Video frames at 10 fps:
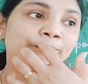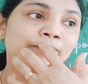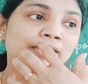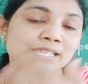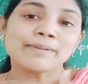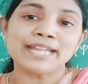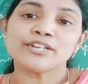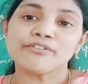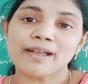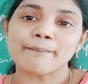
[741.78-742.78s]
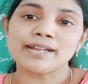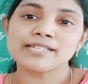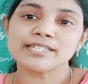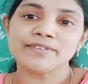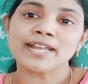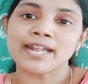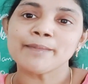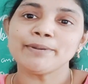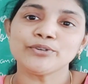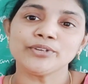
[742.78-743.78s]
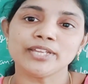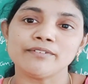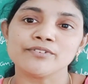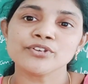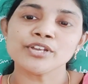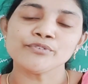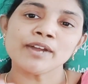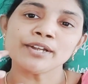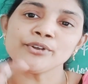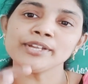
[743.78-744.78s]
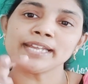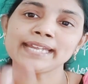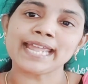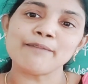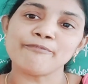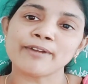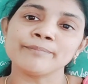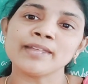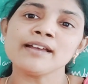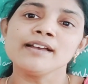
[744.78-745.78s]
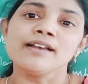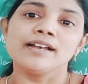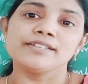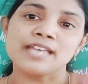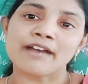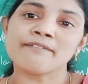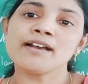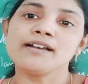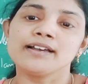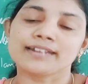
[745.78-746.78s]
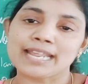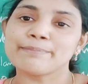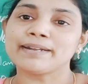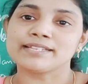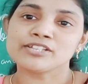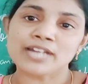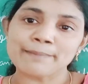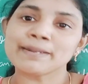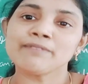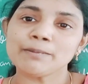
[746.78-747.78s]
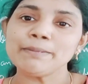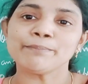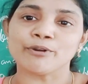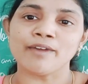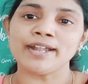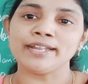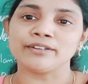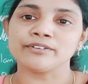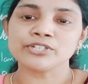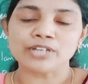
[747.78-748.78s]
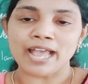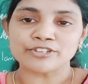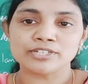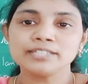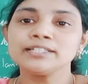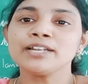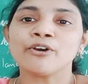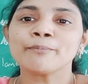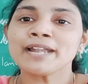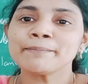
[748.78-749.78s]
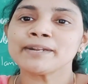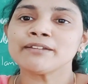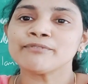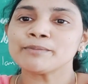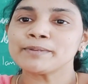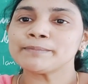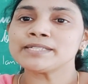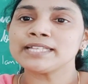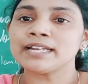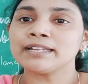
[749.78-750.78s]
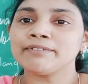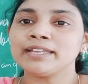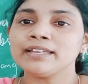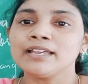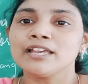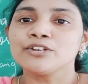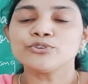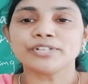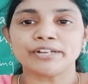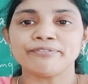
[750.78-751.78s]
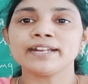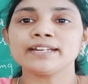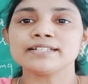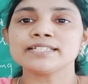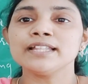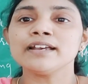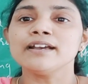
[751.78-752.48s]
some kind of commands we are unable to give. So if you wanted to get help from the Java library, so library will be providing. So actually the normal library, what purpose they are giving? To reference the